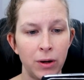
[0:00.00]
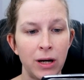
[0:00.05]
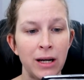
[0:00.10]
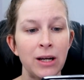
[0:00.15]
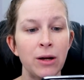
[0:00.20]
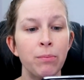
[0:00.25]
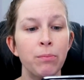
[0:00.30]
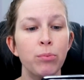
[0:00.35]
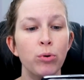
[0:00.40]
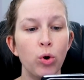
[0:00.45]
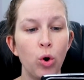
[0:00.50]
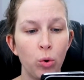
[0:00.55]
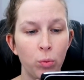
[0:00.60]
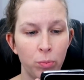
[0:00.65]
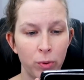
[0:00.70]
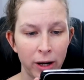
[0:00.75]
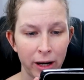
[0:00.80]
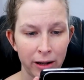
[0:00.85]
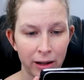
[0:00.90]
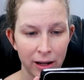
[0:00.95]

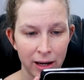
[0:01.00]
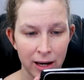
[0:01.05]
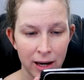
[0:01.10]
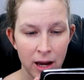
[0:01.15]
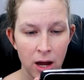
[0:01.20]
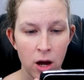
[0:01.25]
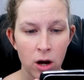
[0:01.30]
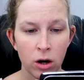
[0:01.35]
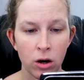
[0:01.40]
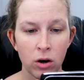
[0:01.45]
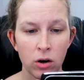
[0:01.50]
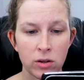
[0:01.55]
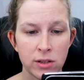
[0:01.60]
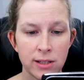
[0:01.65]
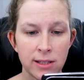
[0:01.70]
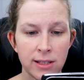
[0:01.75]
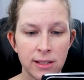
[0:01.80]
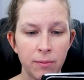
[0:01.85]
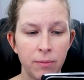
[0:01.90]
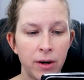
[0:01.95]
inappropriately,
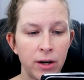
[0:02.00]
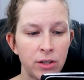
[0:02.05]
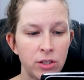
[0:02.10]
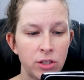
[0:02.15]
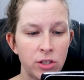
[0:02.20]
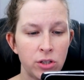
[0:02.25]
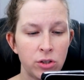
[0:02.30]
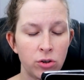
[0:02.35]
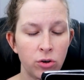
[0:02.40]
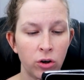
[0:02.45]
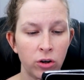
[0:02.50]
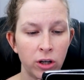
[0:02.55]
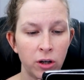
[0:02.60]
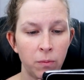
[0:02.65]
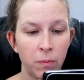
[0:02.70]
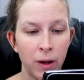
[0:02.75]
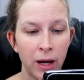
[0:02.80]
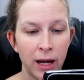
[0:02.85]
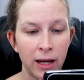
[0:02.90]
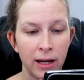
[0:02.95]
causing subconscious
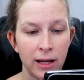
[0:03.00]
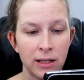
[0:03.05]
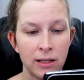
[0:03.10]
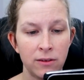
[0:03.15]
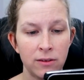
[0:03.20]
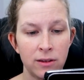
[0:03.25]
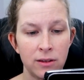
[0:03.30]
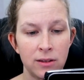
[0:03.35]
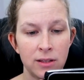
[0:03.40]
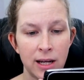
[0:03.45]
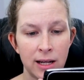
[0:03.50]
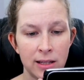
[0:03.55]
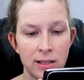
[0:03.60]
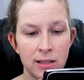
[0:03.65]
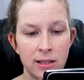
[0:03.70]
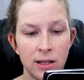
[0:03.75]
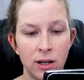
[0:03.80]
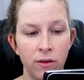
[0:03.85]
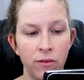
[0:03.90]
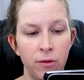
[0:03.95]
chronic pain and the
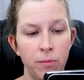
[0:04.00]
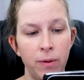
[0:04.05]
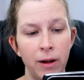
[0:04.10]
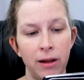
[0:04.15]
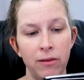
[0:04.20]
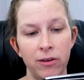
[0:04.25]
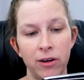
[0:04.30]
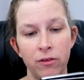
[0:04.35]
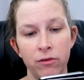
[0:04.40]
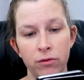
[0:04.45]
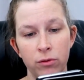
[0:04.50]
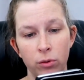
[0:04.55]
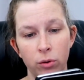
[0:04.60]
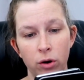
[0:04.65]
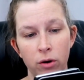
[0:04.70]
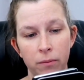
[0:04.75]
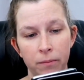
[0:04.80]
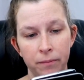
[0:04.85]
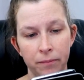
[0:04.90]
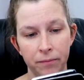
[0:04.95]
tensing of the pelvic
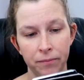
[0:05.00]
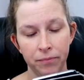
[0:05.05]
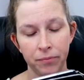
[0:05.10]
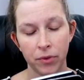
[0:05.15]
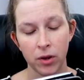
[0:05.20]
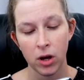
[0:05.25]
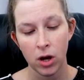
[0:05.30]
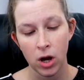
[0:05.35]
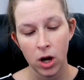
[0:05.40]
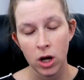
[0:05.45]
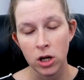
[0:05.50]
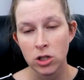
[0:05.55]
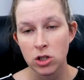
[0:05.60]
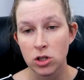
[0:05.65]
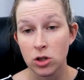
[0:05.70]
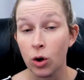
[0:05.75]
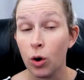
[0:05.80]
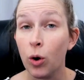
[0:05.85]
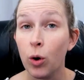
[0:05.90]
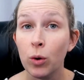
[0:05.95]
floor.
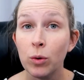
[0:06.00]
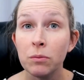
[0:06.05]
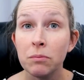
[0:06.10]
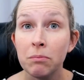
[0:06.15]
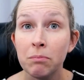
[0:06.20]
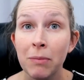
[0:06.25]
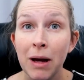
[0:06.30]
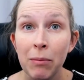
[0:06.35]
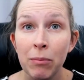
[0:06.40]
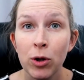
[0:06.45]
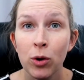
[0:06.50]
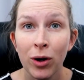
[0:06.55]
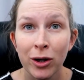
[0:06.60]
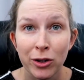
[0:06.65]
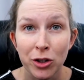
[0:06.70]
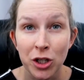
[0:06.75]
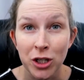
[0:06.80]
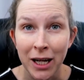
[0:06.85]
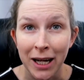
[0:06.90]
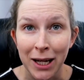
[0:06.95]
So maybe you
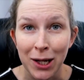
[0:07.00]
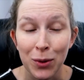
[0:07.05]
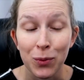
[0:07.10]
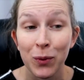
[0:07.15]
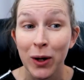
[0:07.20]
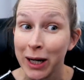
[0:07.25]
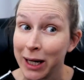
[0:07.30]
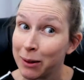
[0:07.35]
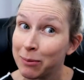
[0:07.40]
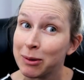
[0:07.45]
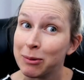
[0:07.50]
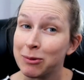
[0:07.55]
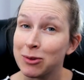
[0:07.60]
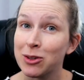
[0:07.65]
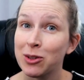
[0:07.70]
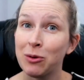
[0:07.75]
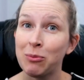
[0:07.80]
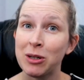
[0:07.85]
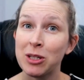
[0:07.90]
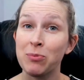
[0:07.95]
understand why I'm in
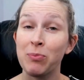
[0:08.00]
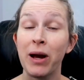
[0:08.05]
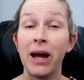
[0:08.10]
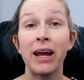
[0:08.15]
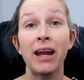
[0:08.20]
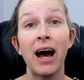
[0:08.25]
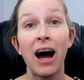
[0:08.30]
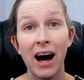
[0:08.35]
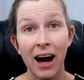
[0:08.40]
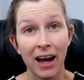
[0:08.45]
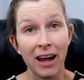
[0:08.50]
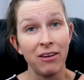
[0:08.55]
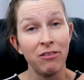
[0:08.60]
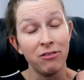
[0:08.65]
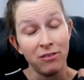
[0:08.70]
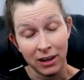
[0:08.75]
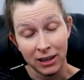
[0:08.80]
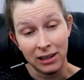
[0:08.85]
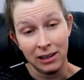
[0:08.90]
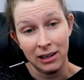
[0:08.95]
so much pain. I
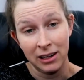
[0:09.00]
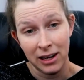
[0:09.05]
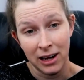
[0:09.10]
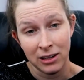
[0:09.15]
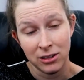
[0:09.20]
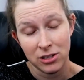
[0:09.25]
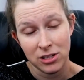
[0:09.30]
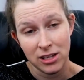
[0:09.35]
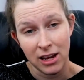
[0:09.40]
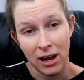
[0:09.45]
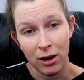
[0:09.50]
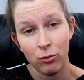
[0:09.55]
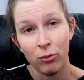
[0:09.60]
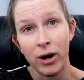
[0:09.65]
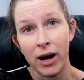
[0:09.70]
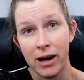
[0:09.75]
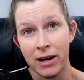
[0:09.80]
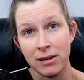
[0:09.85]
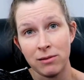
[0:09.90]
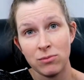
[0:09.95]
finally understand
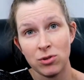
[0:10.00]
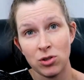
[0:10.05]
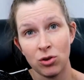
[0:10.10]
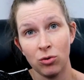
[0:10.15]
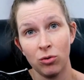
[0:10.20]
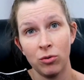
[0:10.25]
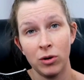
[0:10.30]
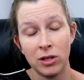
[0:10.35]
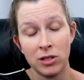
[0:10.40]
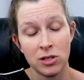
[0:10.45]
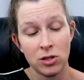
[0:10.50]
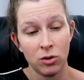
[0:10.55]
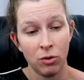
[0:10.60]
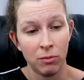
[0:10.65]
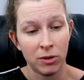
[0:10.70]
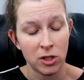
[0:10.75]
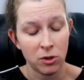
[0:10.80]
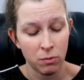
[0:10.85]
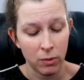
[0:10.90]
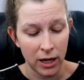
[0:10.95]
why I am in so
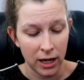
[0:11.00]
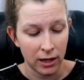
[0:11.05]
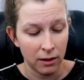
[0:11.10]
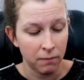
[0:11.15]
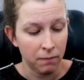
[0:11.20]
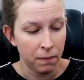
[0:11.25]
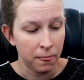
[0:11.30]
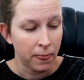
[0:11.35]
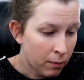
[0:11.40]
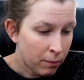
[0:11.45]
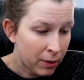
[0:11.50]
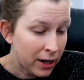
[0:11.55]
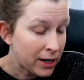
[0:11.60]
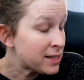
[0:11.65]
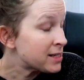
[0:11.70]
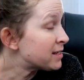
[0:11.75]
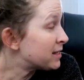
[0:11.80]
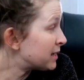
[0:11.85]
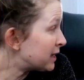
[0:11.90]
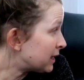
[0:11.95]
much pain. But I
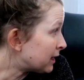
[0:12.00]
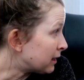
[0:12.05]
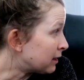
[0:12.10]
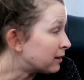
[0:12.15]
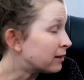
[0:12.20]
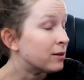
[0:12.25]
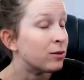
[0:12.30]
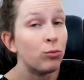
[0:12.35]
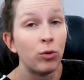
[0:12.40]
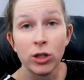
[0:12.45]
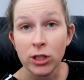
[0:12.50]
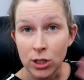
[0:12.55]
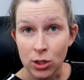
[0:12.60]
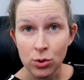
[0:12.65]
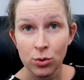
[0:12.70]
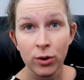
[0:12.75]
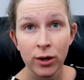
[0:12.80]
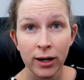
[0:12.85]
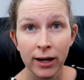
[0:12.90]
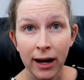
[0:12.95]
still wanted
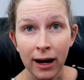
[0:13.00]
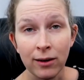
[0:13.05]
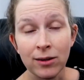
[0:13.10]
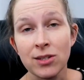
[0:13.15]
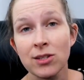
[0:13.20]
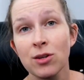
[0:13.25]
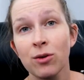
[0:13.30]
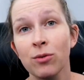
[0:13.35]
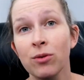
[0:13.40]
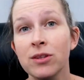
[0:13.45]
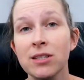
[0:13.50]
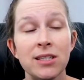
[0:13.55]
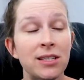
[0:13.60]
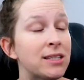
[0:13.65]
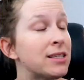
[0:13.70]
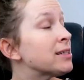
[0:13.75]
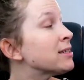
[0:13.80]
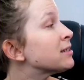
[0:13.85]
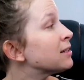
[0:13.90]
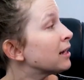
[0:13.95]
to work out. So
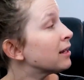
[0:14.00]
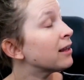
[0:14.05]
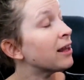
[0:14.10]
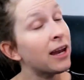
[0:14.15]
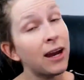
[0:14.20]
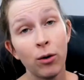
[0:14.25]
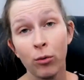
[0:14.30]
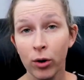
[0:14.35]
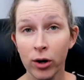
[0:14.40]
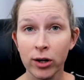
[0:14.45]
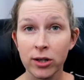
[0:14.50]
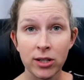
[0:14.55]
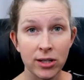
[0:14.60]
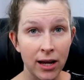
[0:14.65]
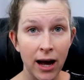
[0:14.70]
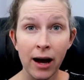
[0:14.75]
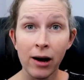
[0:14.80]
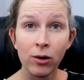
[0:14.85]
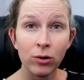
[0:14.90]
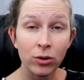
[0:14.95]
that I worked
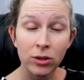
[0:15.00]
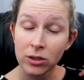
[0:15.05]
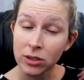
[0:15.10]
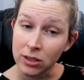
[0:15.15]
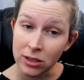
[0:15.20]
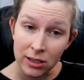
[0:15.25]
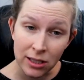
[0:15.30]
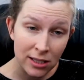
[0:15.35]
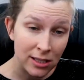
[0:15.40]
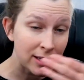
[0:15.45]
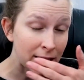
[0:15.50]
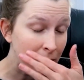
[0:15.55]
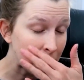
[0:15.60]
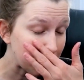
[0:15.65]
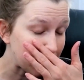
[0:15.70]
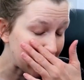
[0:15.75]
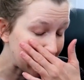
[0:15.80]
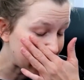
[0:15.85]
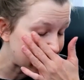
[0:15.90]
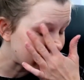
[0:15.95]
out does not
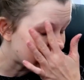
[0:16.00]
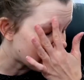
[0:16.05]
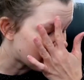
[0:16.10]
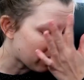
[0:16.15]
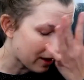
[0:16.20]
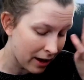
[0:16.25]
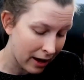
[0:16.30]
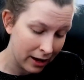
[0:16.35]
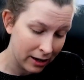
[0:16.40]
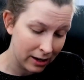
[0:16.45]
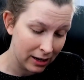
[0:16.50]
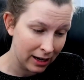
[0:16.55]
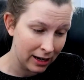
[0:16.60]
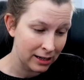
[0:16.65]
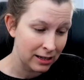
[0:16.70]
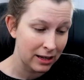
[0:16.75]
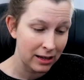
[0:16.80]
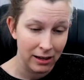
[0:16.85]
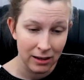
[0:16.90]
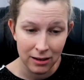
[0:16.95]
mean that
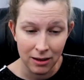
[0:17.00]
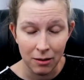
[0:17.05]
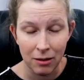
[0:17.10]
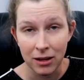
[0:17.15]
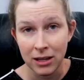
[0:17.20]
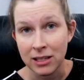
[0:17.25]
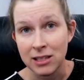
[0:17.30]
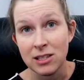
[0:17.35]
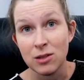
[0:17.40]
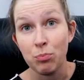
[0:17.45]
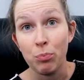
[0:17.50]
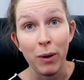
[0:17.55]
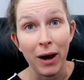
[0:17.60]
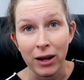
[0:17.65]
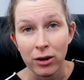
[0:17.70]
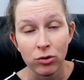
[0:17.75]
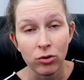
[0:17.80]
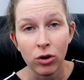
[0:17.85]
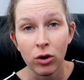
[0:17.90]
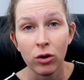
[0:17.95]
it's
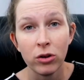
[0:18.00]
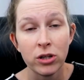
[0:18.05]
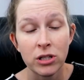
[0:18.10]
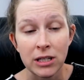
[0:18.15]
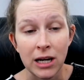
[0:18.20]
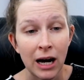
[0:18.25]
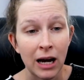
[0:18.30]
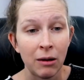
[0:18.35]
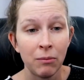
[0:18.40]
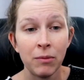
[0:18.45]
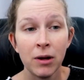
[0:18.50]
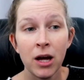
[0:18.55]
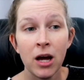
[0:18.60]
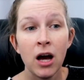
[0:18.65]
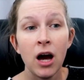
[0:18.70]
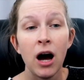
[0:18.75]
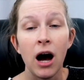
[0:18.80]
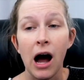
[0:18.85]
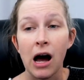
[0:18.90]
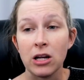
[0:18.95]
better all the time.
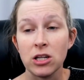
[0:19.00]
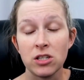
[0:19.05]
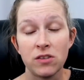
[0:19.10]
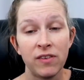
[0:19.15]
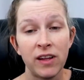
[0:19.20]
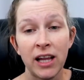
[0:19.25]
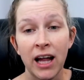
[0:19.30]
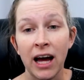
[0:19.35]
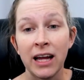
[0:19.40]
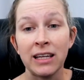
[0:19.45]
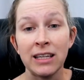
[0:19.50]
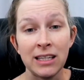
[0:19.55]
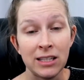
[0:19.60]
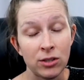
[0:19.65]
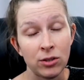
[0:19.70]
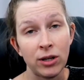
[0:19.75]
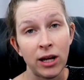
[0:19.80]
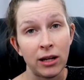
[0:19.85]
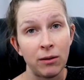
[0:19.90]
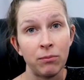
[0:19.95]
I just feel I need
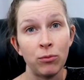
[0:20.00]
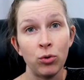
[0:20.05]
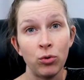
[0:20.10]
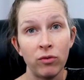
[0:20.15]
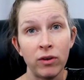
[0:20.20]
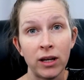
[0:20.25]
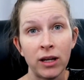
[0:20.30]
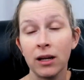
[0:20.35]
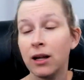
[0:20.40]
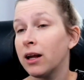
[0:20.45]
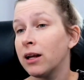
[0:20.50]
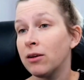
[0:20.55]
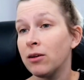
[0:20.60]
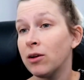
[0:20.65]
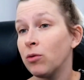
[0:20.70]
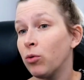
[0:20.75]
to get moving. It